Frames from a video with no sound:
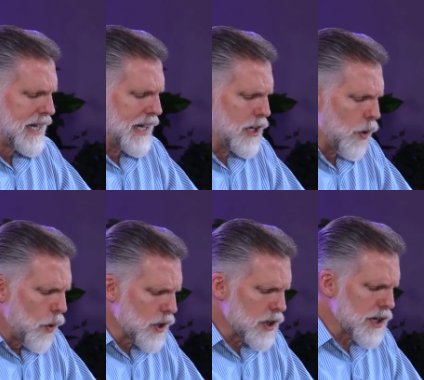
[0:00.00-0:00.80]
in
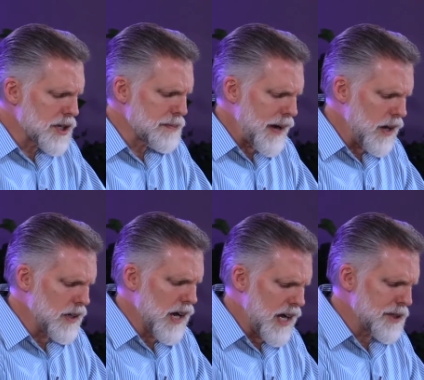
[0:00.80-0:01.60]
order to spare
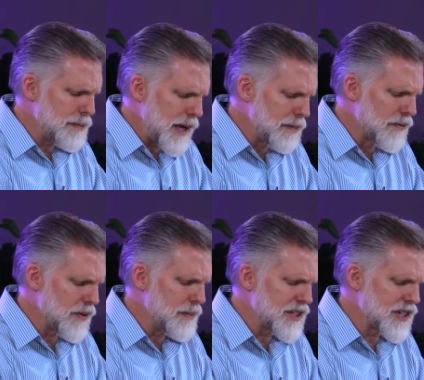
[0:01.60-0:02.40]
God's people
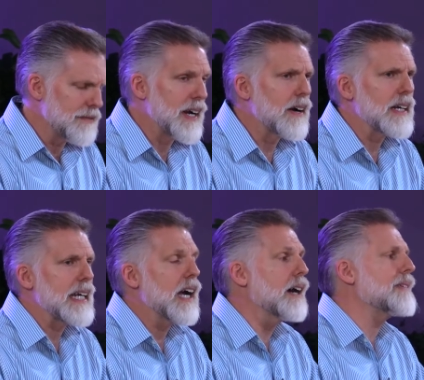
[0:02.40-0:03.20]
from the severity of